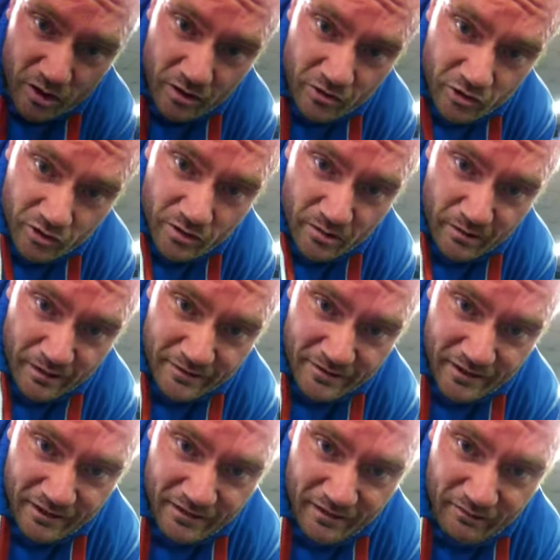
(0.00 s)
girls should do that
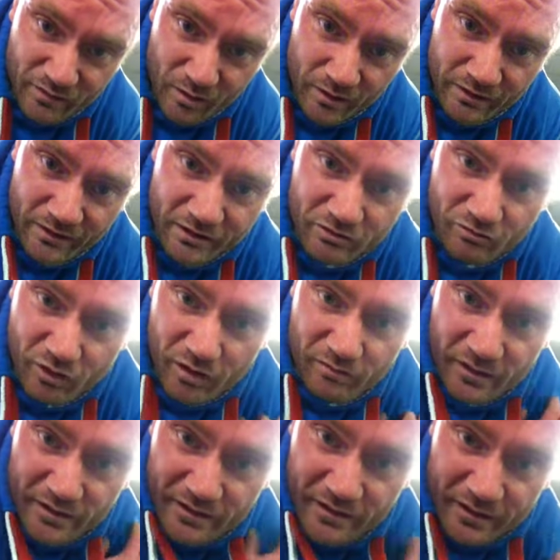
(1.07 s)
set. If you want nice
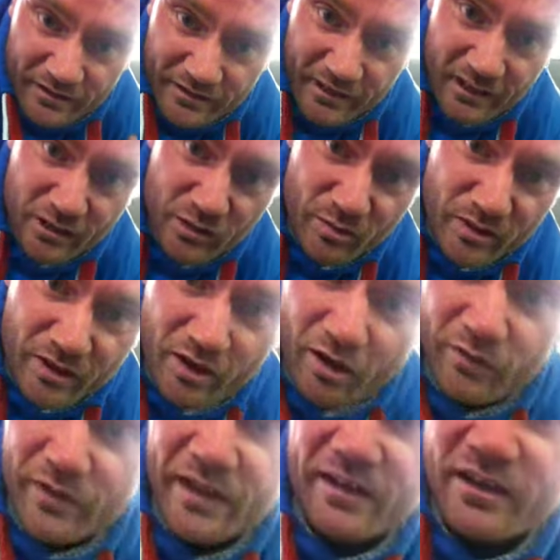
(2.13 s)
rounded uh, delts when you
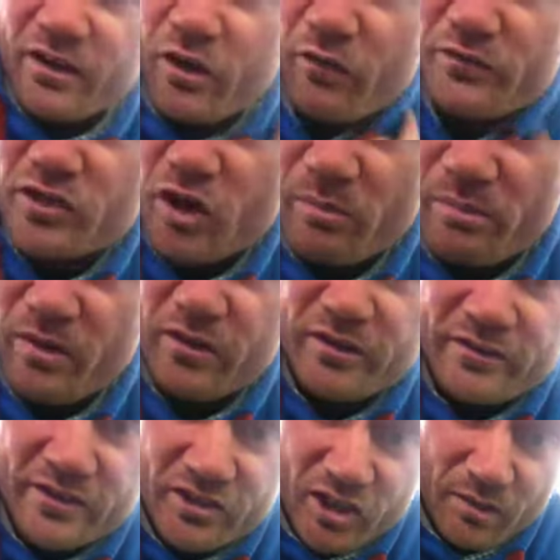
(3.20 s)
got that cut off top on
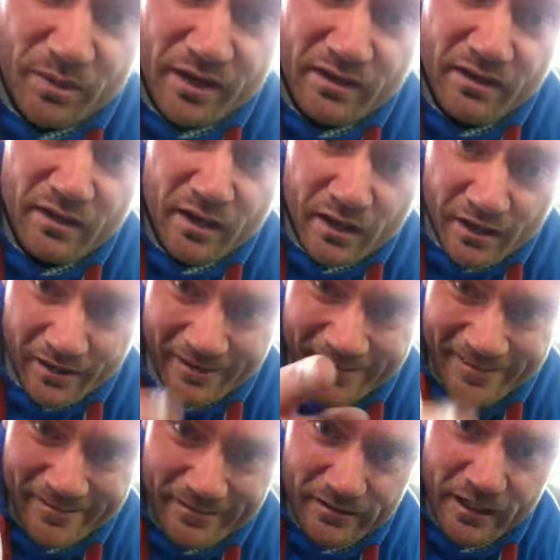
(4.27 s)
in summer,
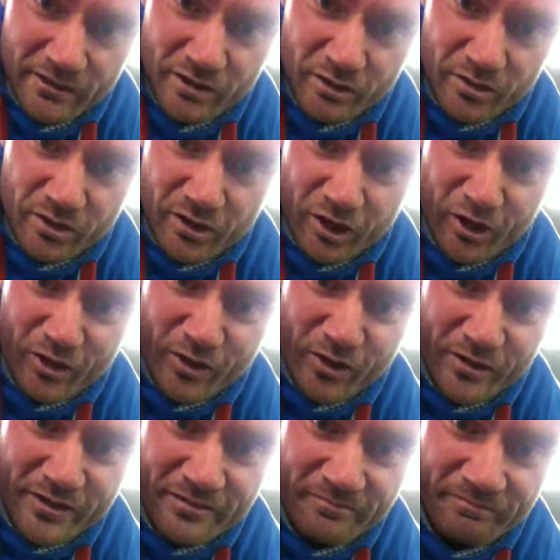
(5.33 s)
that's how you're going to look
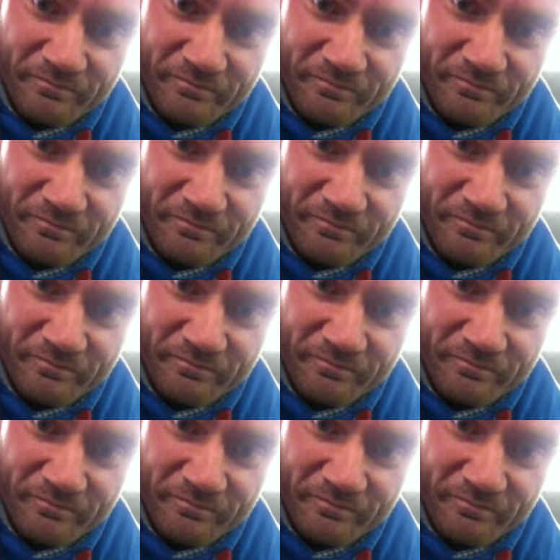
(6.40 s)
good.